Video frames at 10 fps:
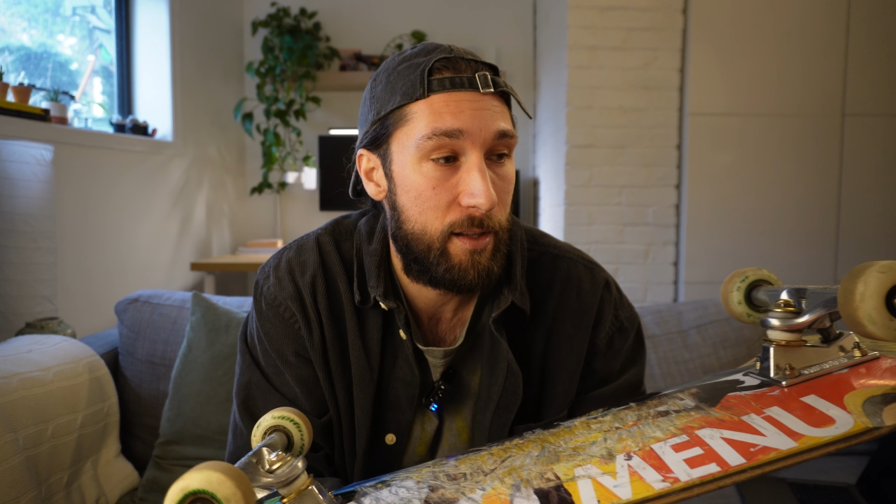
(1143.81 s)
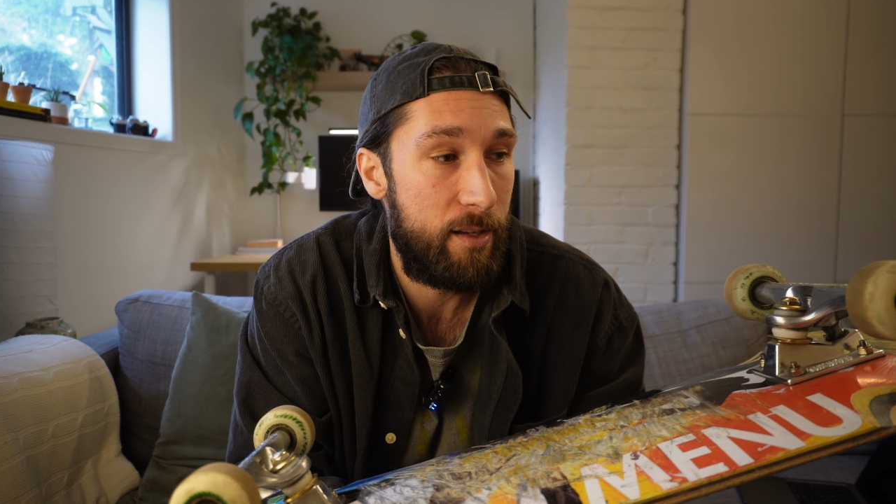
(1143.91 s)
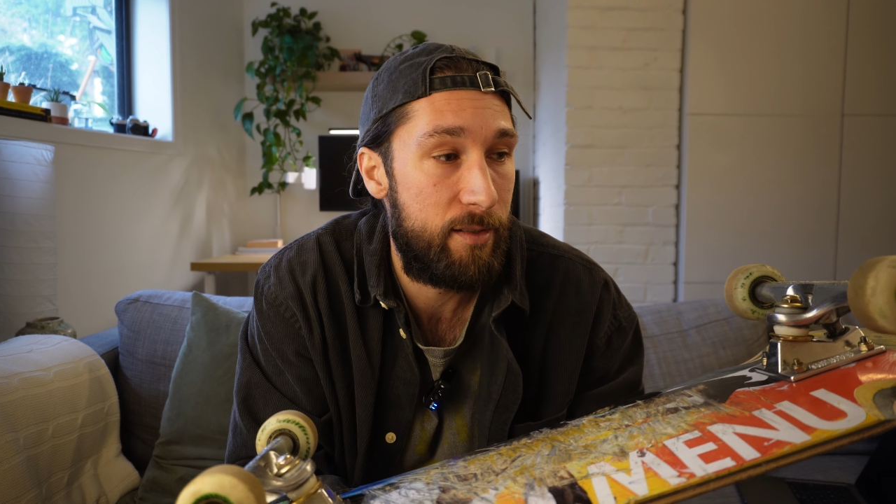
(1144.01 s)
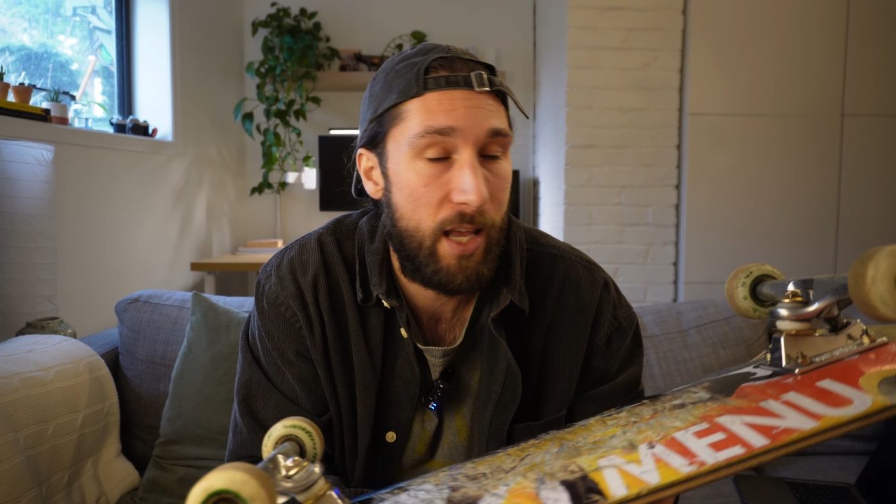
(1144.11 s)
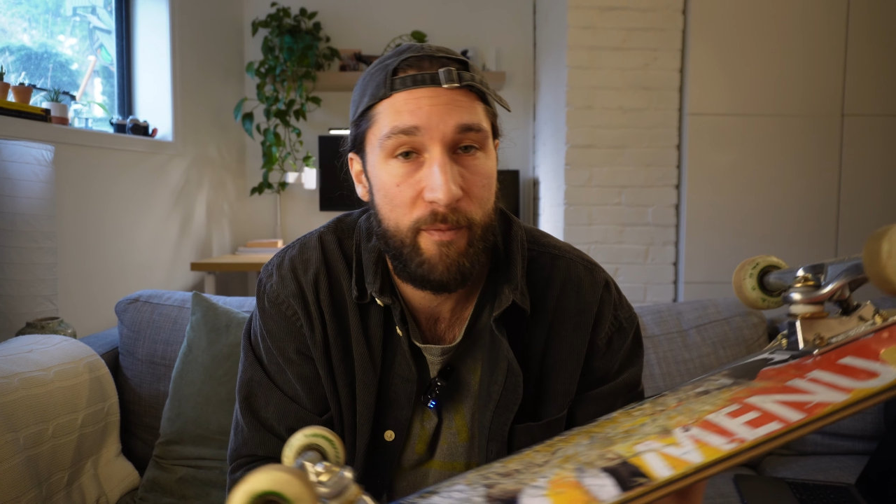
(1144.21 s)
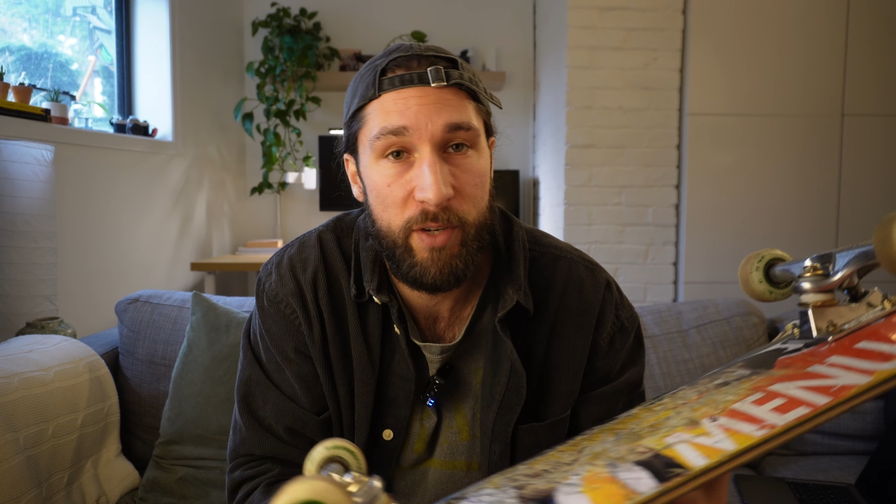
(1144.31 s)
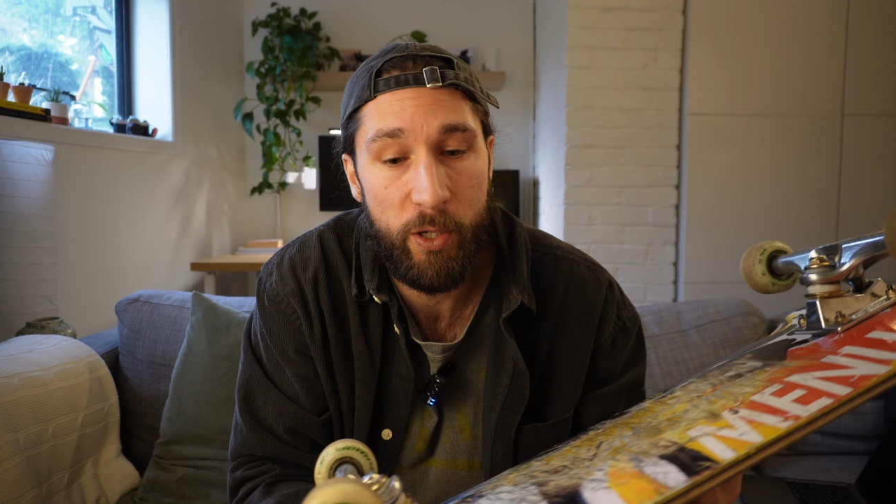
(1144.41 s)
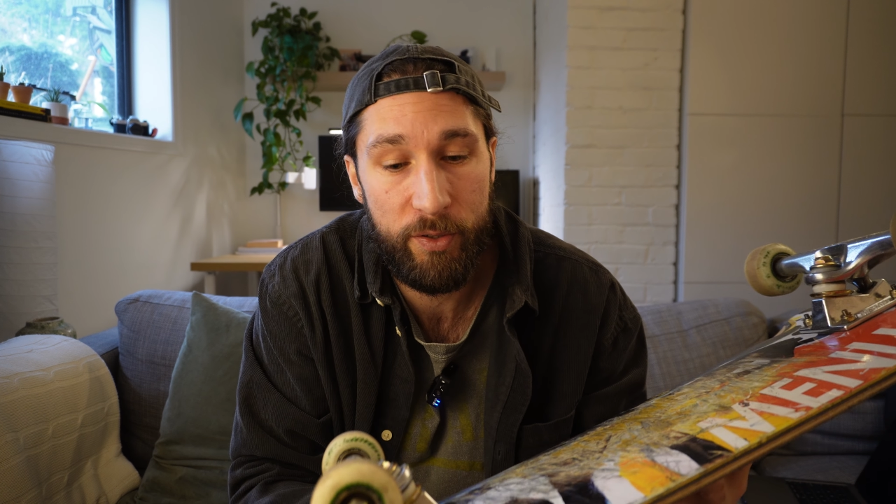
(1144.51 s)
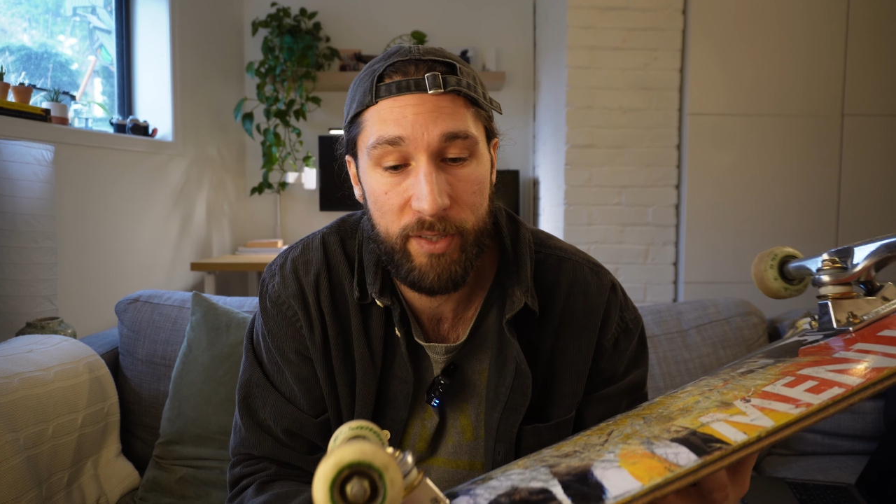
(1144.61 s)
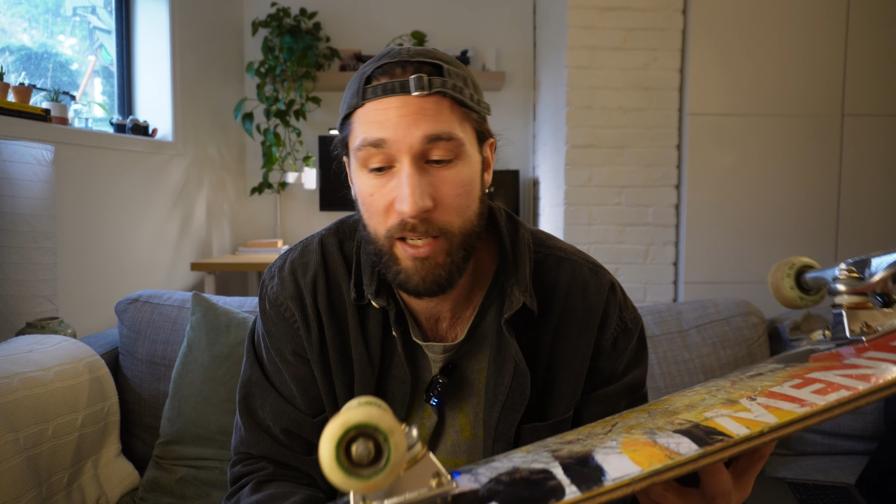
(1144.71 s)
These setup
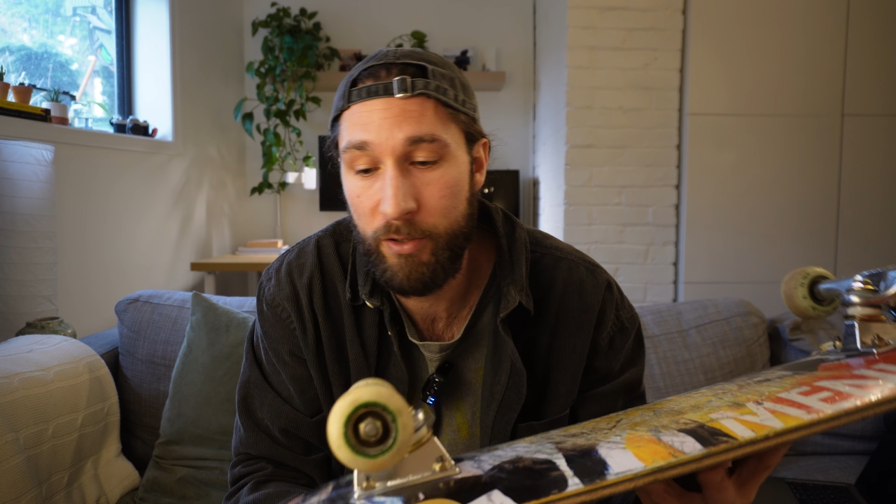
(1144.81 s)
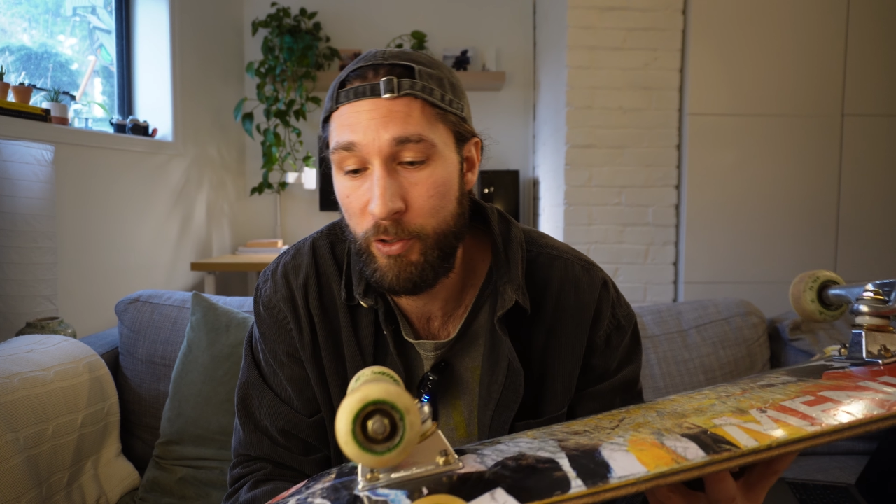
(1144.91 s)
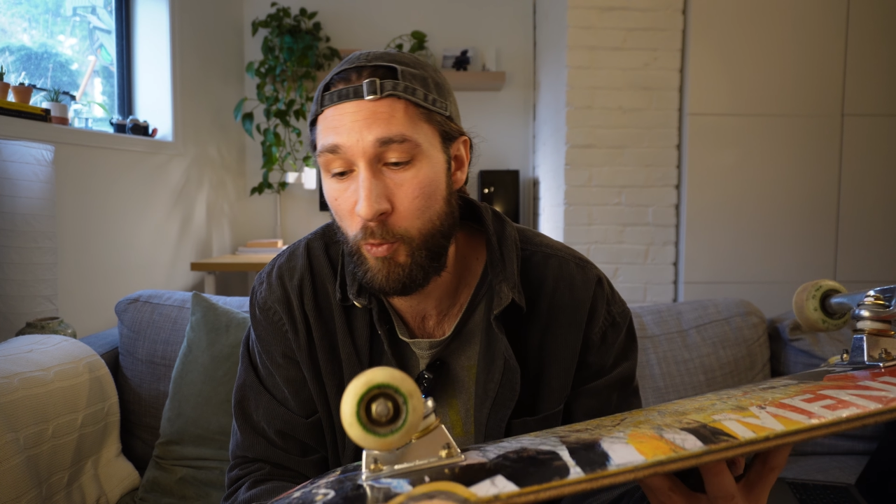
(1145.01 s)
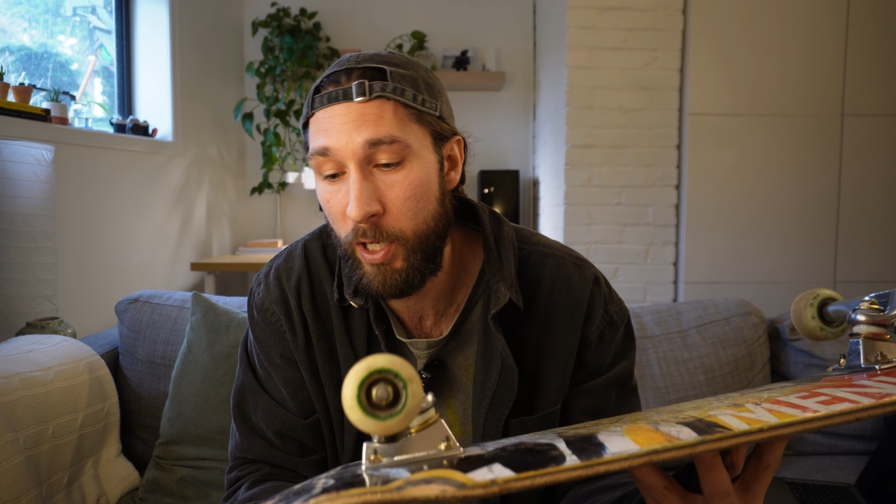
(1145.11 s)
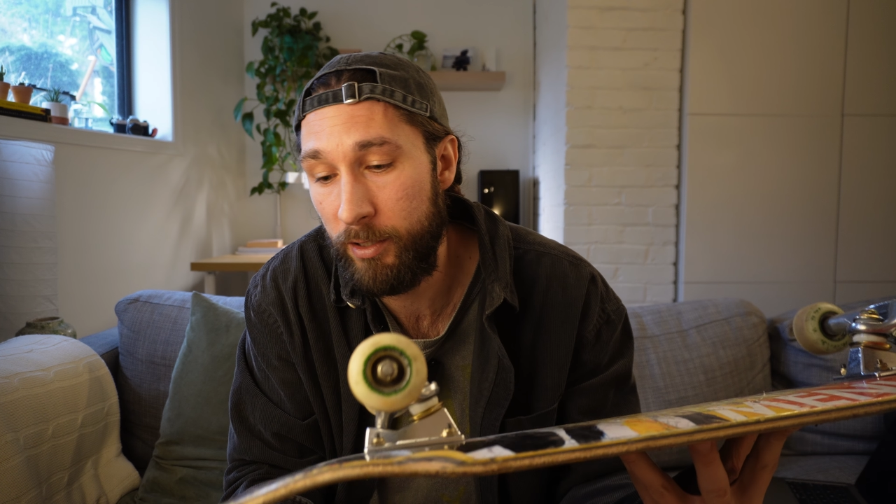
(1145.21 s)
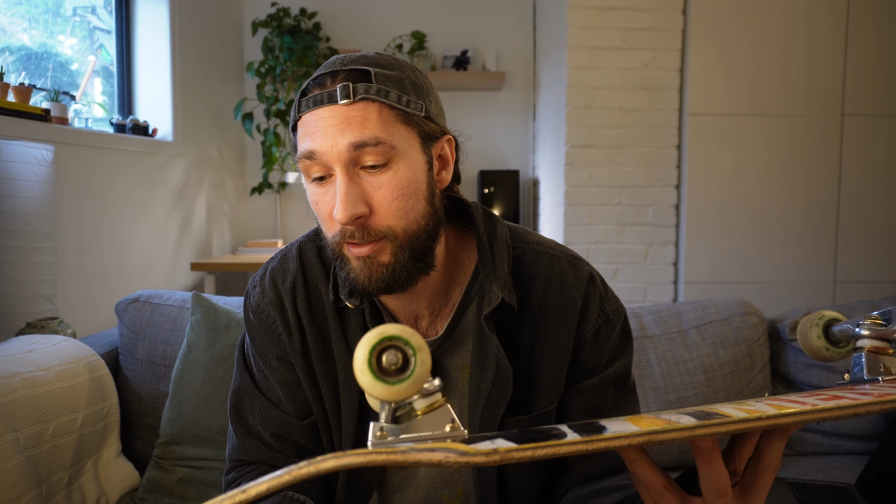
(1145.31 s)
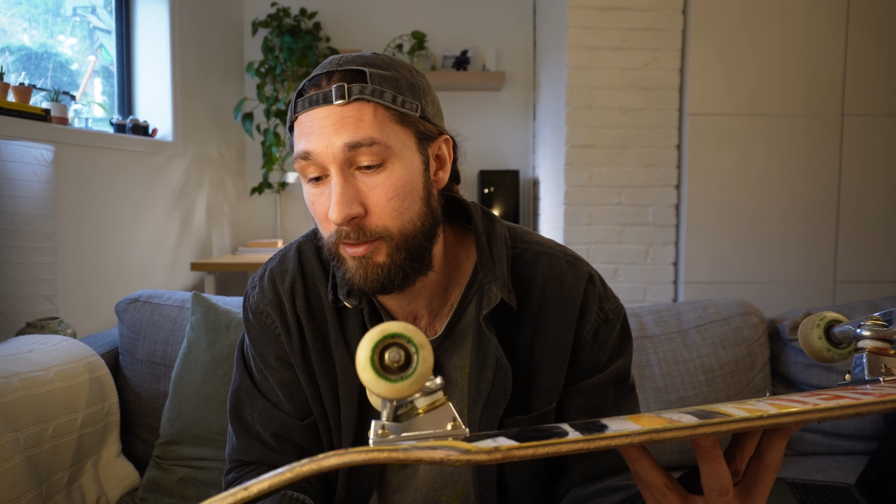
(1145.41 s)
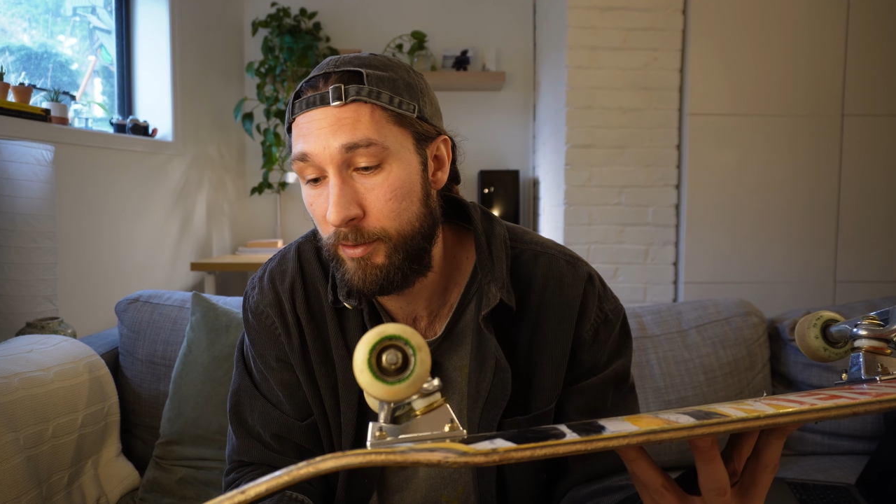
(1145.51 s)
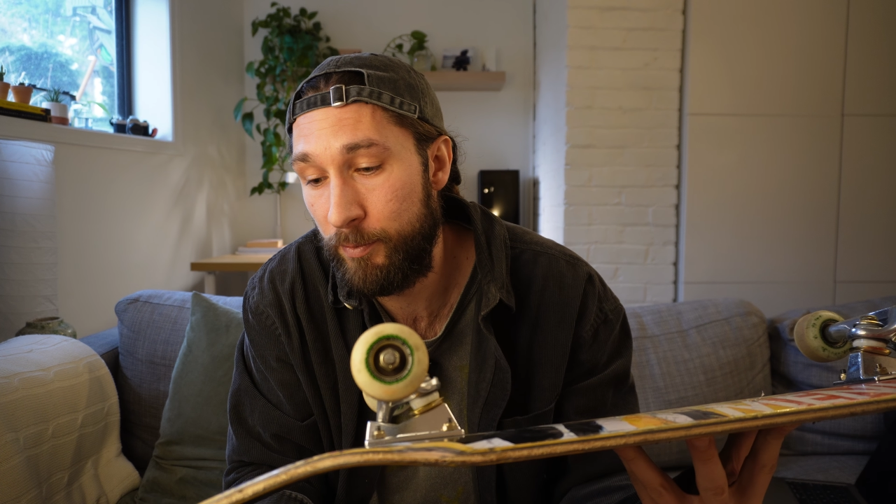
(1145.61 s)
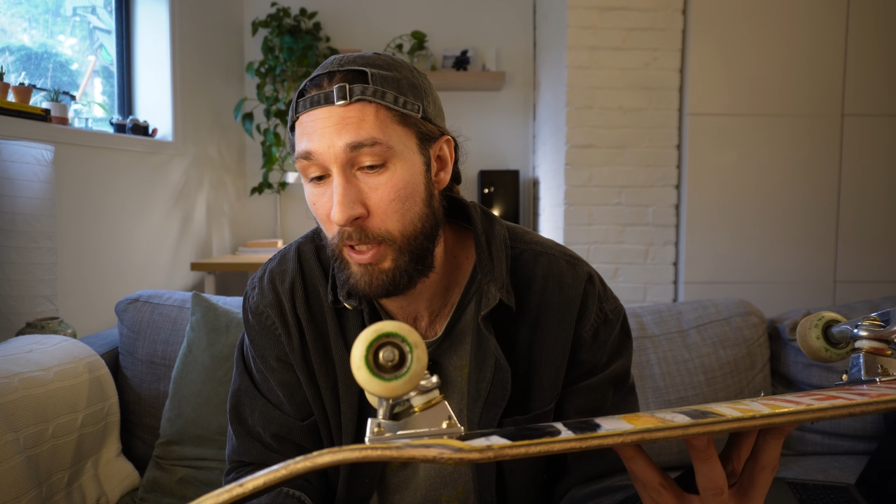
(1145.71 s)
videos tend to do well
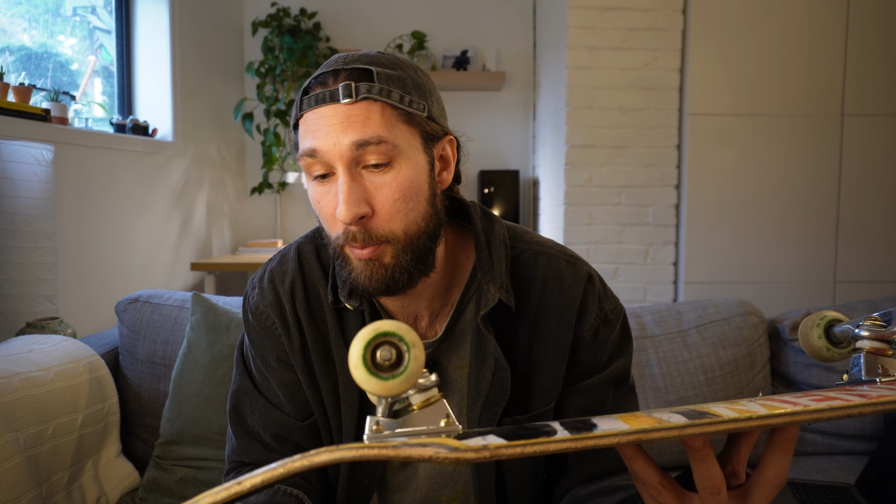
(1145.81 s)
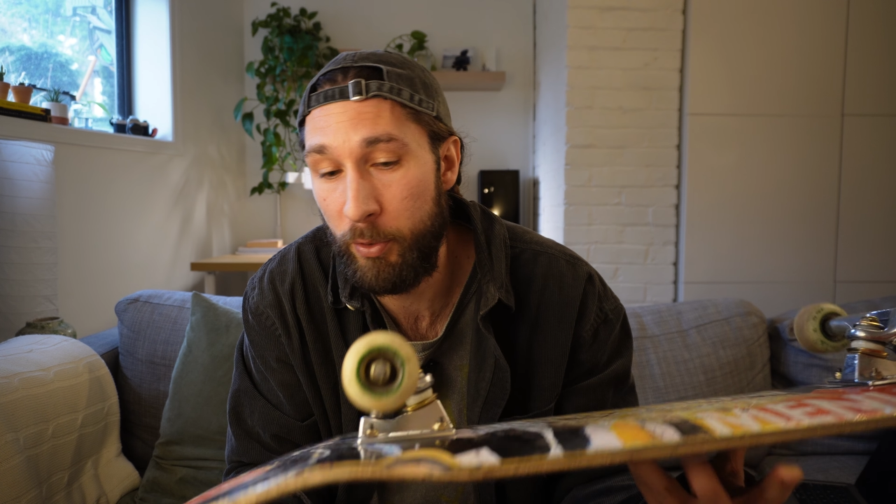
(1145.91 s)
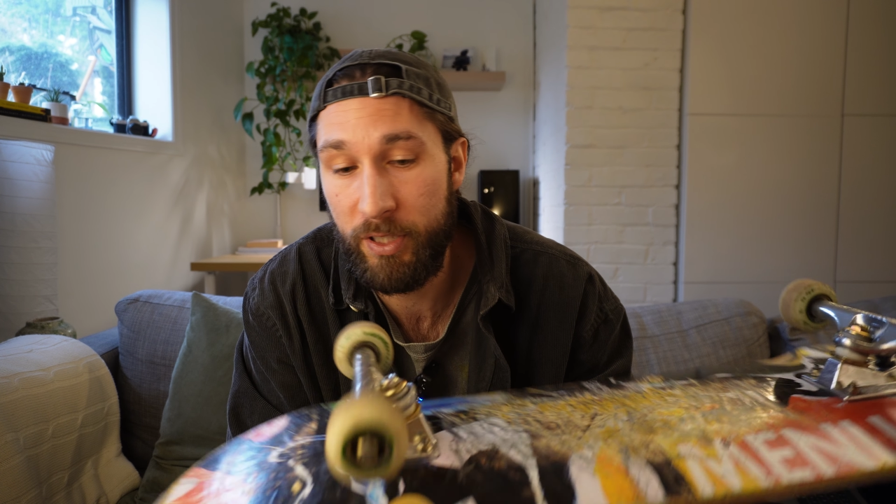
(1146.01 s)
and people